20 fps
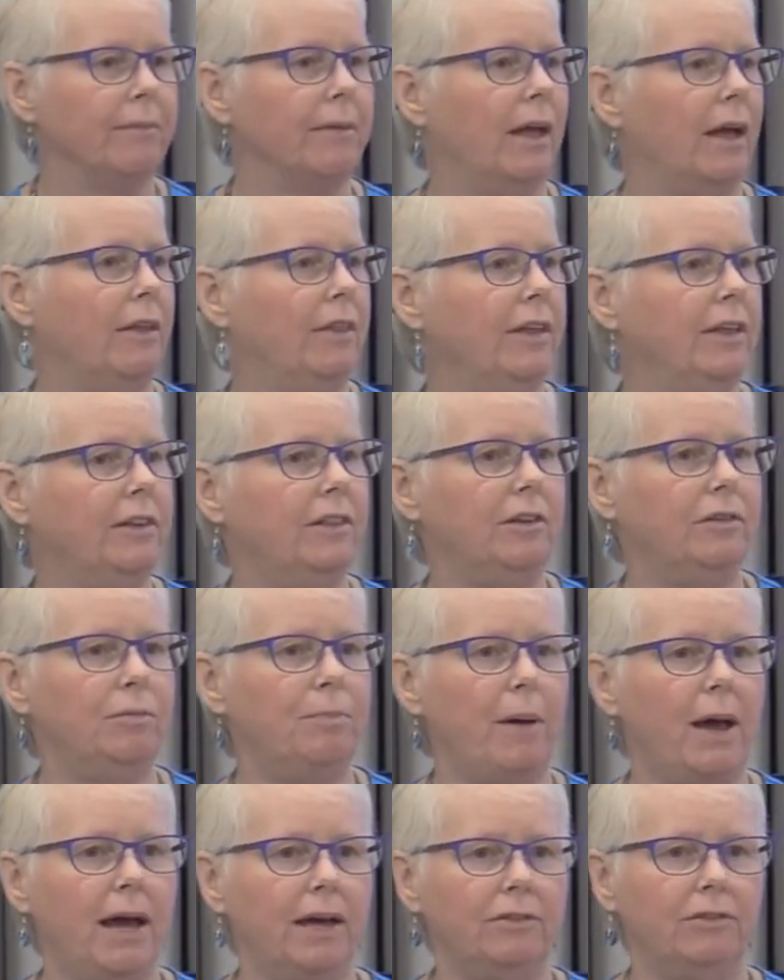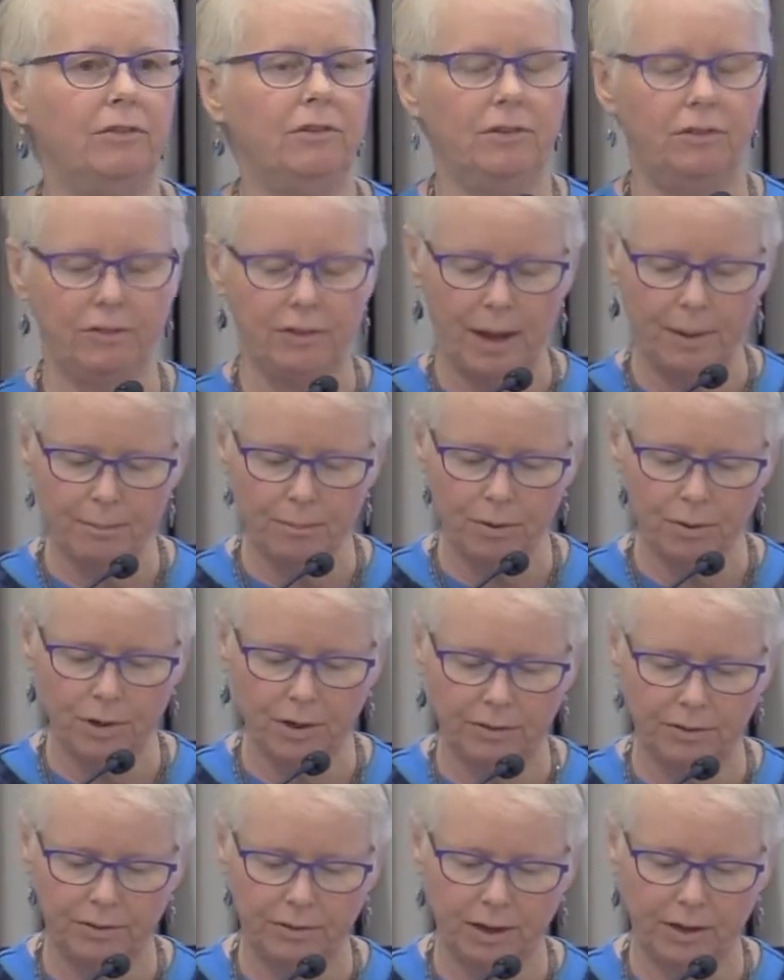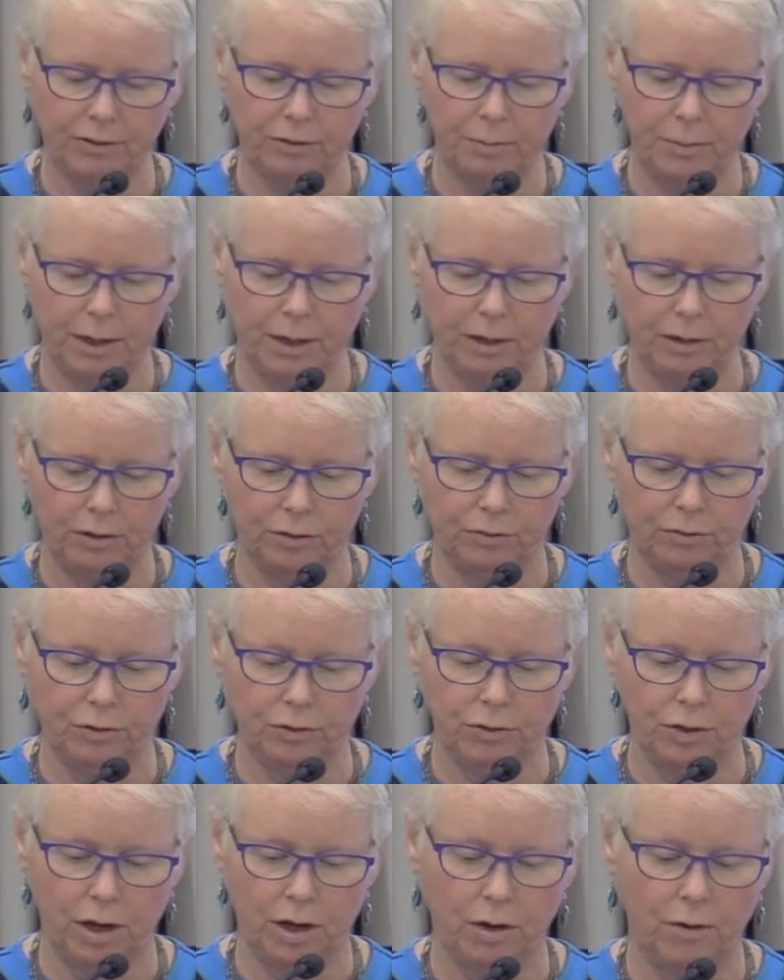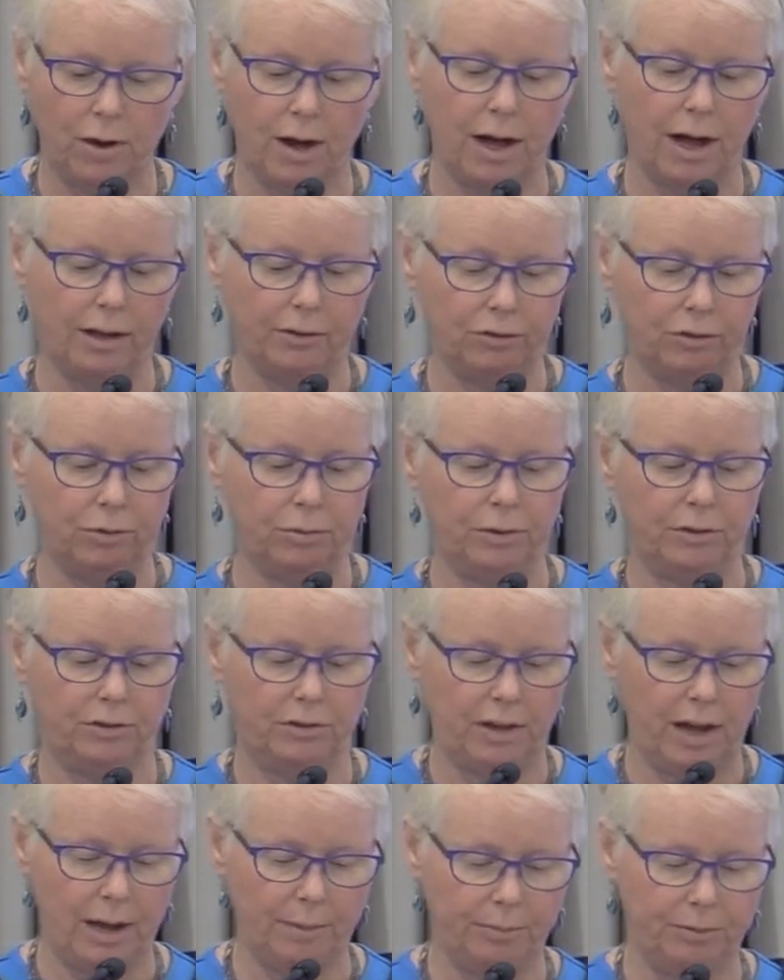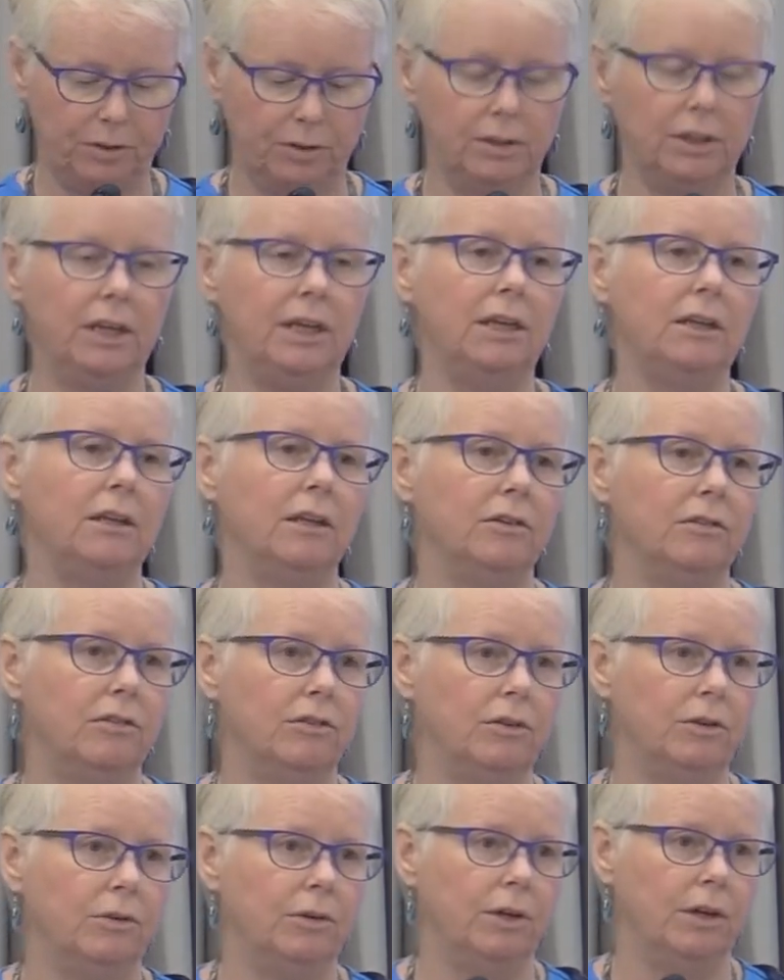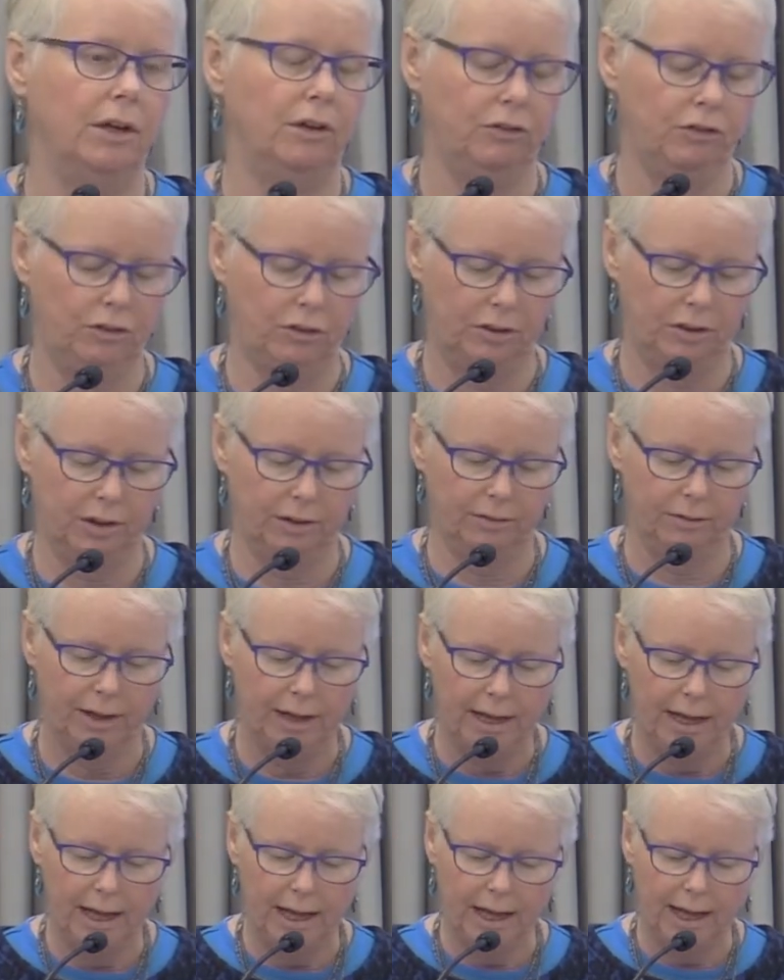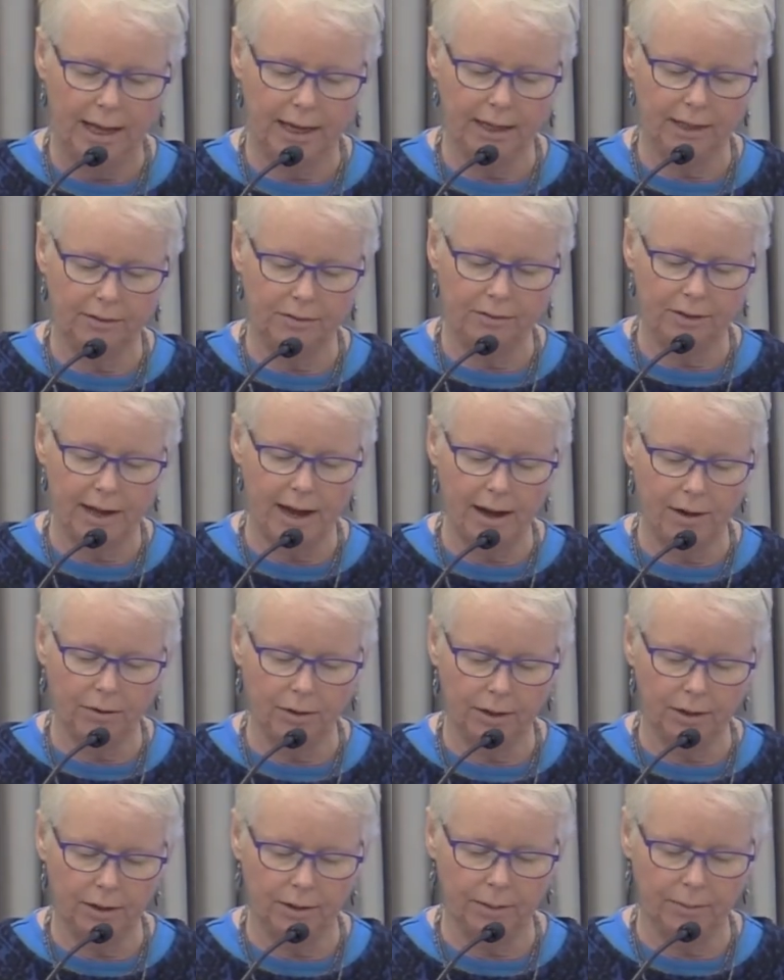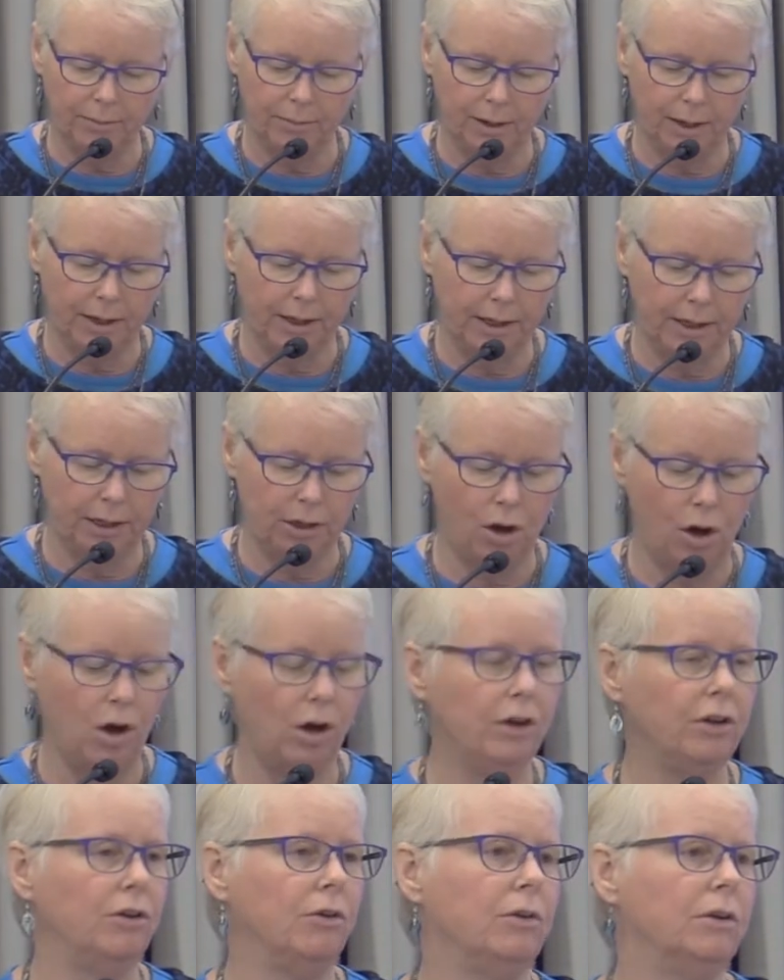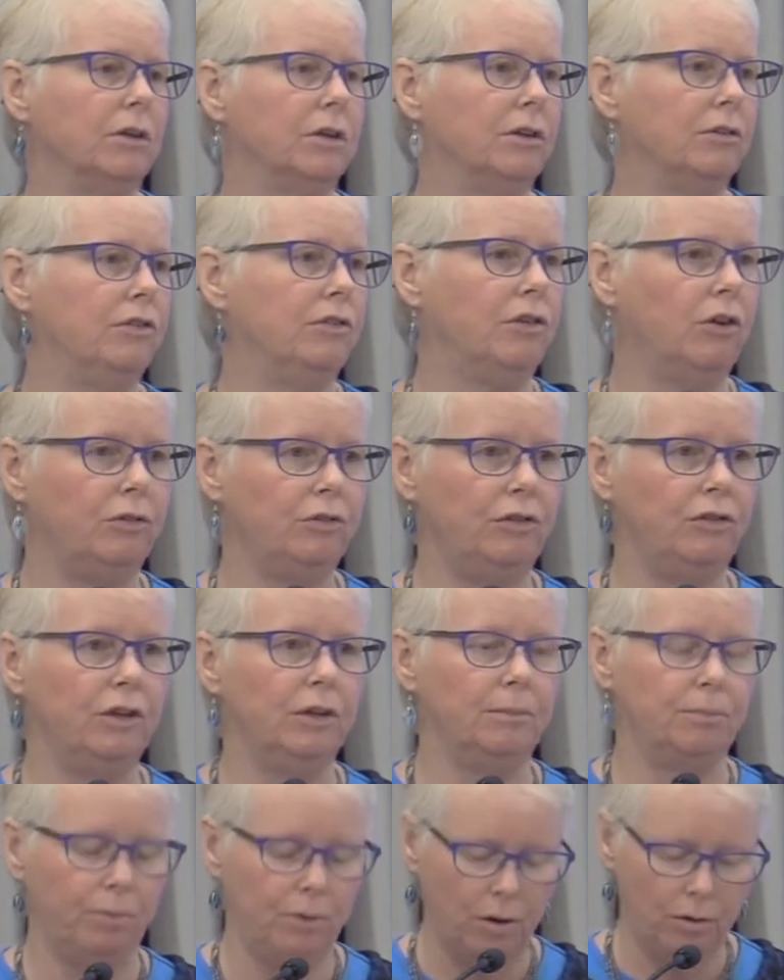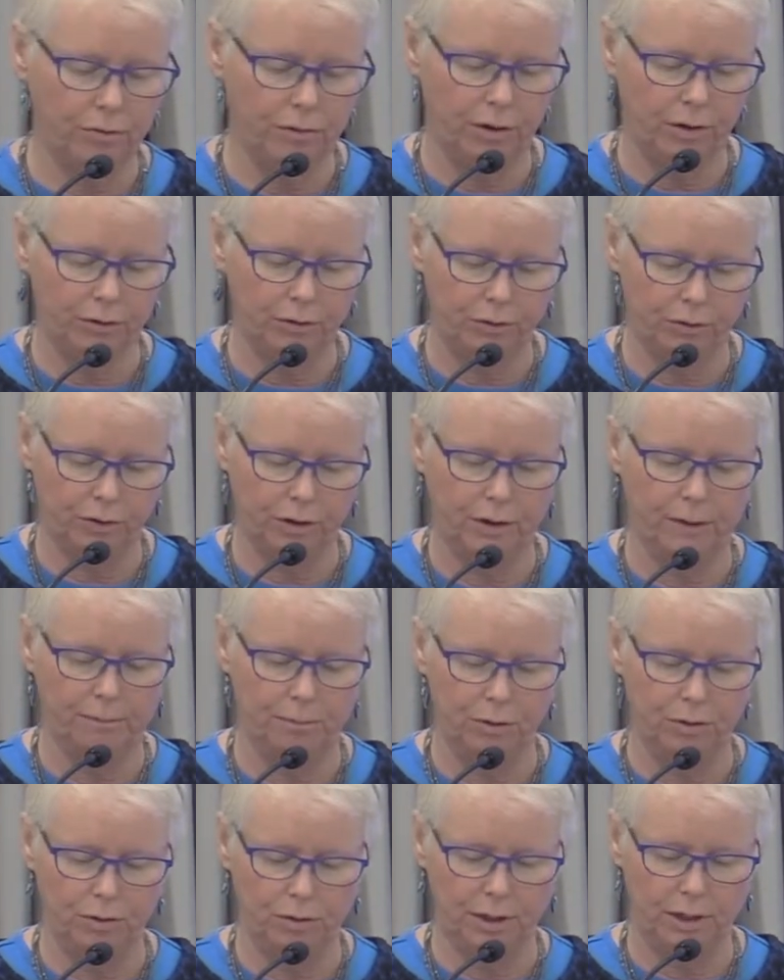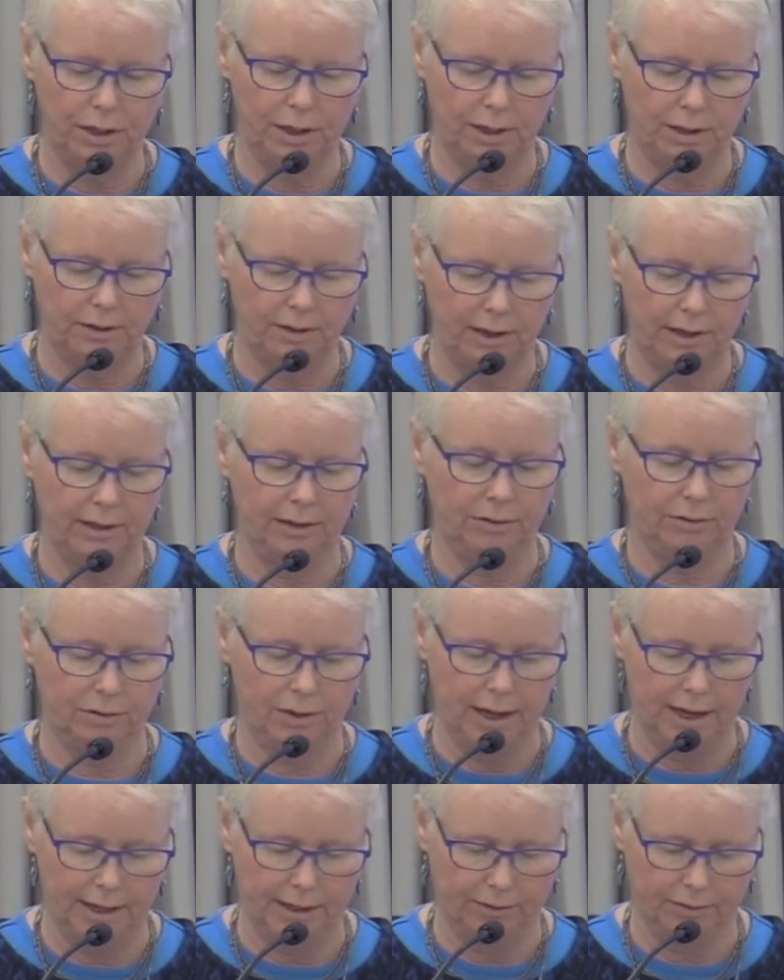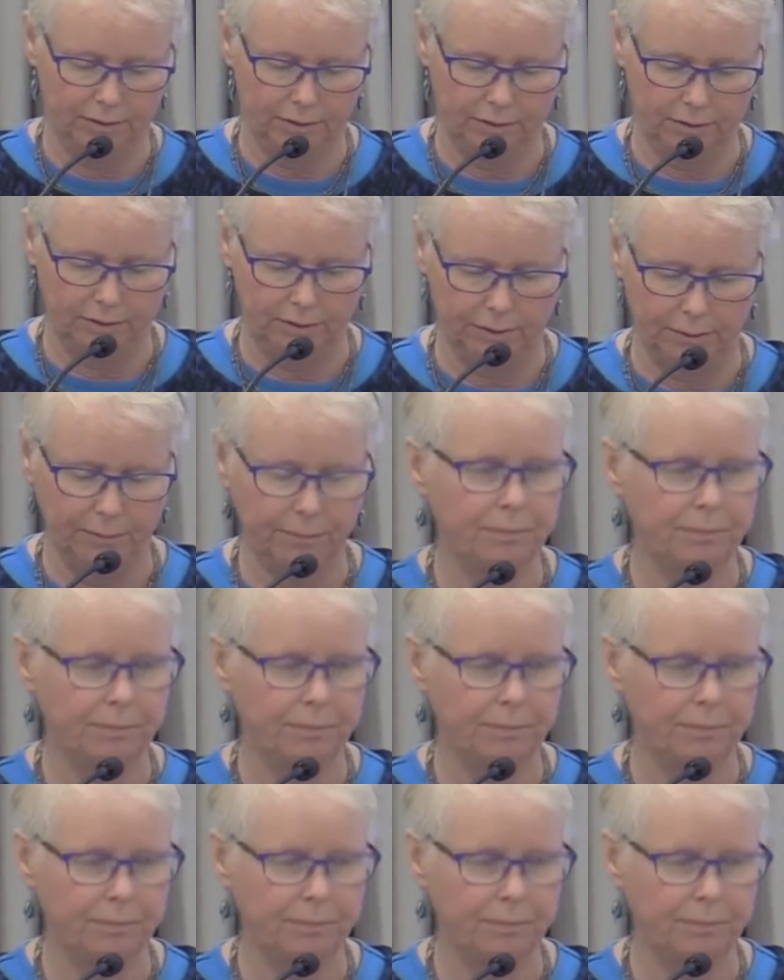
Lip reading: I think this past December, as many of you know, Azar was tapped to lead this new initiative, and he's now the inaugural Associate Provost for Computing and Data Sciences.